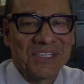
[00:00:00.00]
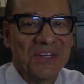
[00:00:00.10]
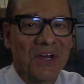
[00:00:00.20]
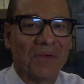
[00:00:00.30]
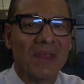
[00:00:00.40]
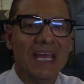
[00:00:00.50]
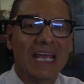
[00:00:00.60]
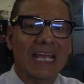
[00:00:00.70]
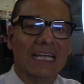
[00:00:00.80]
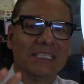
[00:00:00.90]
year.
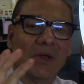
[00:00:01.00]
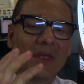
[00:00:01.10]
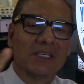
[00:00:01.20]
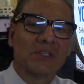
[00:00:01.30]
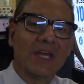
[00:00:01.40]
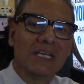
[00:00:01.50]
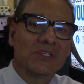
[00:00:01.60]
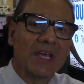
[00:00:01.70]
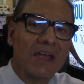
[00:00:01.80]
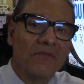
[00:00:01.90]
Until then, stay
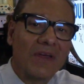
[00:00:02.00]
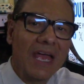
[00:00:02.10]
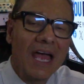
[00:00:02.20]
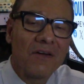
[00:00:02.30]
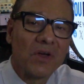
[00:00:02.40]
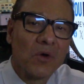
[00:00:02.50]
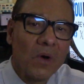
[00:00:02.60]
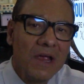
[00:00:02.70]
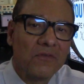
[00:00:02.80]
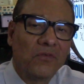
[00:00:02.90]
safe. Have a
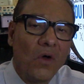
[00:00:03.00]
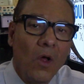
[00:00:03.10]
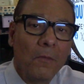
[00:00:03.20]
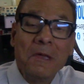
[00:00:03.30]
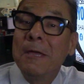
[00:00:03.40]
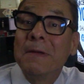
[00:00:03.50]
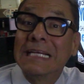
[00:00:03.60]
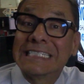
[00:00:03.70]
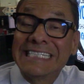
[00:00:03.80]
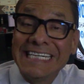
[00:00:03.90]
great fall
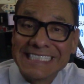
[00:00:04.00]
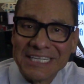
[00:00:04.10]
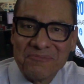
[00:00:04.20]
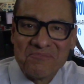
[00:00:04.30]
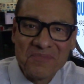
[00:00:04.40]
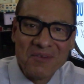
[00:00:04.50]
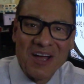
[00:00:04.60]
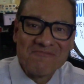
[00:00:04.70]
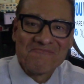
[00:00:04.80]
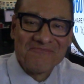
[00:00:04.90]
peeping season. Bye-bye.